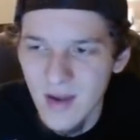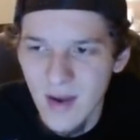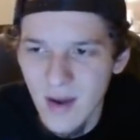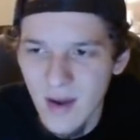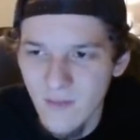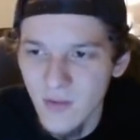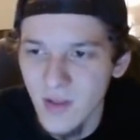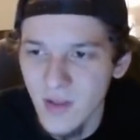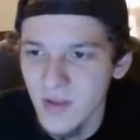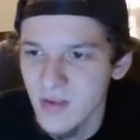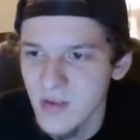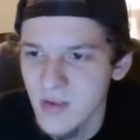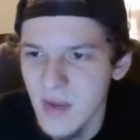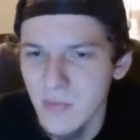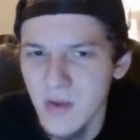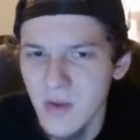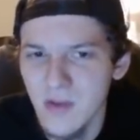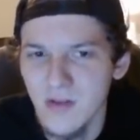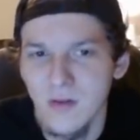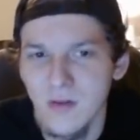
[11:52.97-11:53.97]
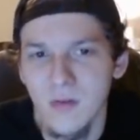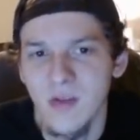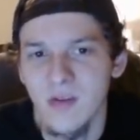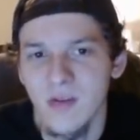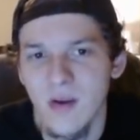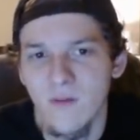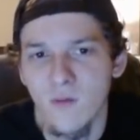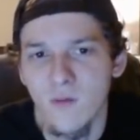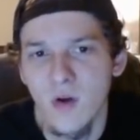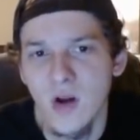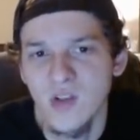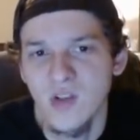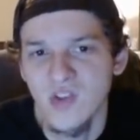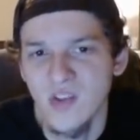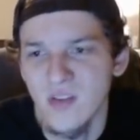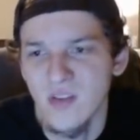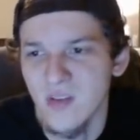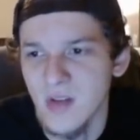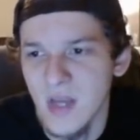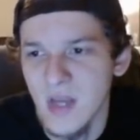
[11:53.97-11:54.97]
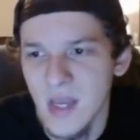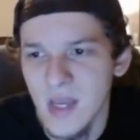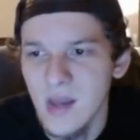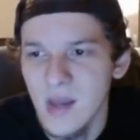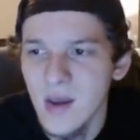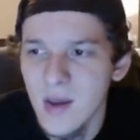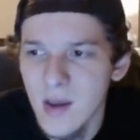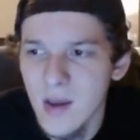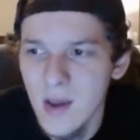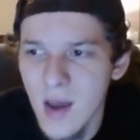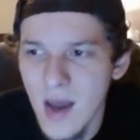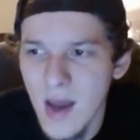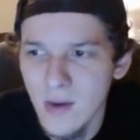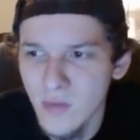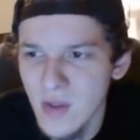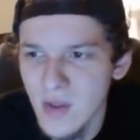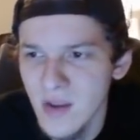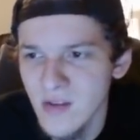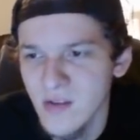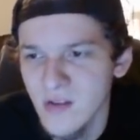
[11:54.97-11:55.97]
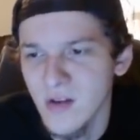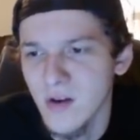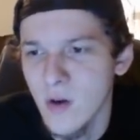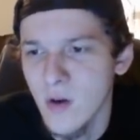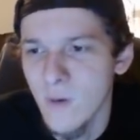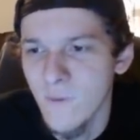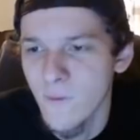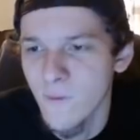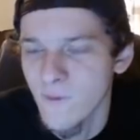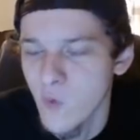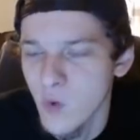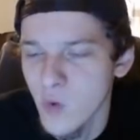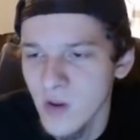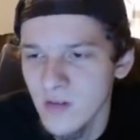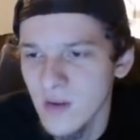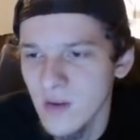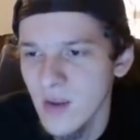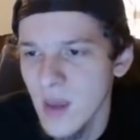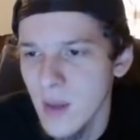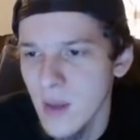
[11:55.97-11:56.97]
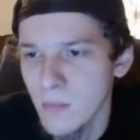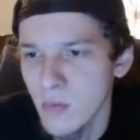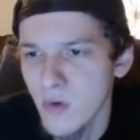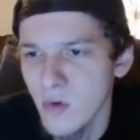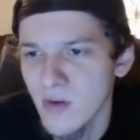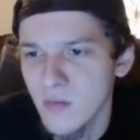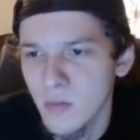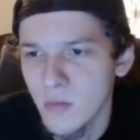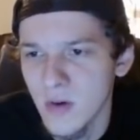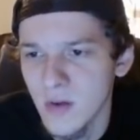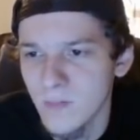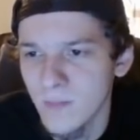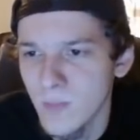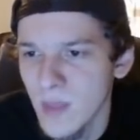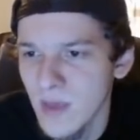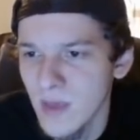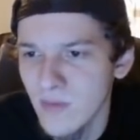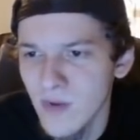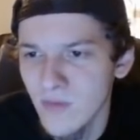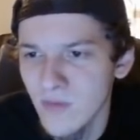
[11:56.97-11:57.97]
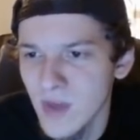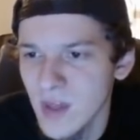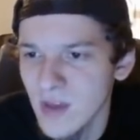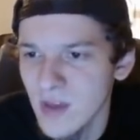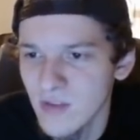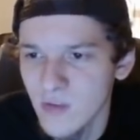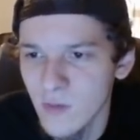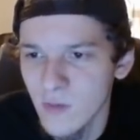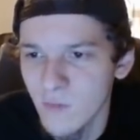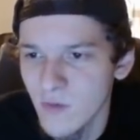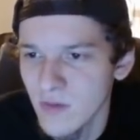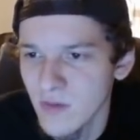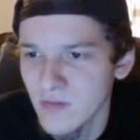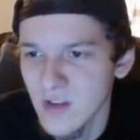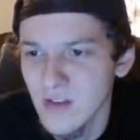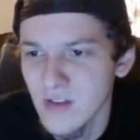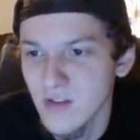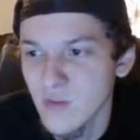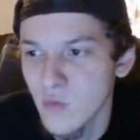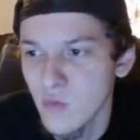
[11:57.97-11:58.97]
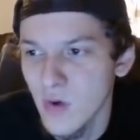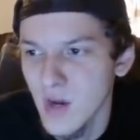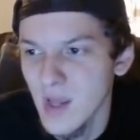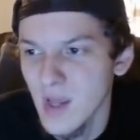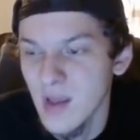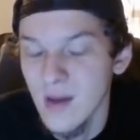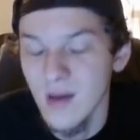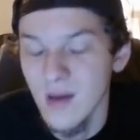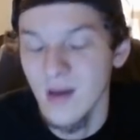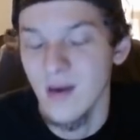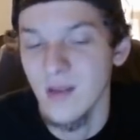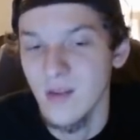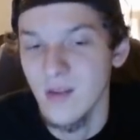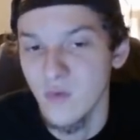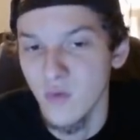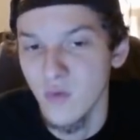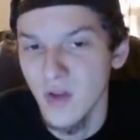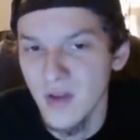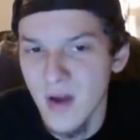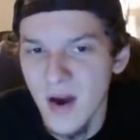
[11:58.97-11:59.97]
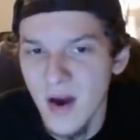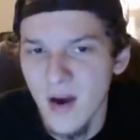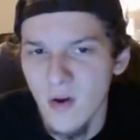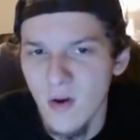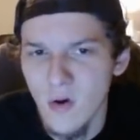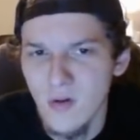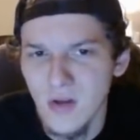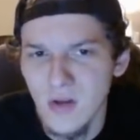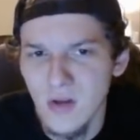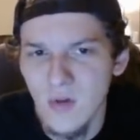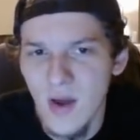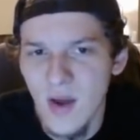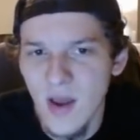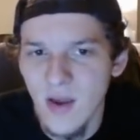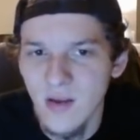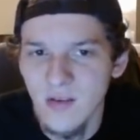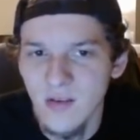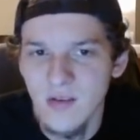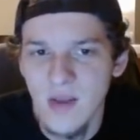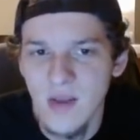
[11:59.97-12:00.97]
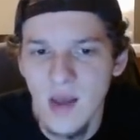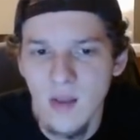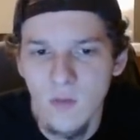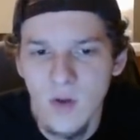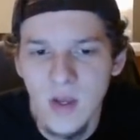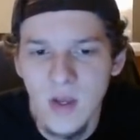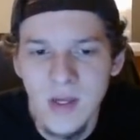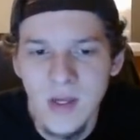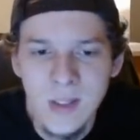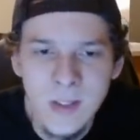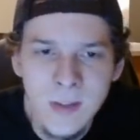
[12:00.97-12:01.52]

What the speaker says: I feel like the same thing is going to be said for Hutchinson today. I don't think he's going to go for 40 DK points, but even if he gets you 15 to 20, that's really not hurting you at his salary.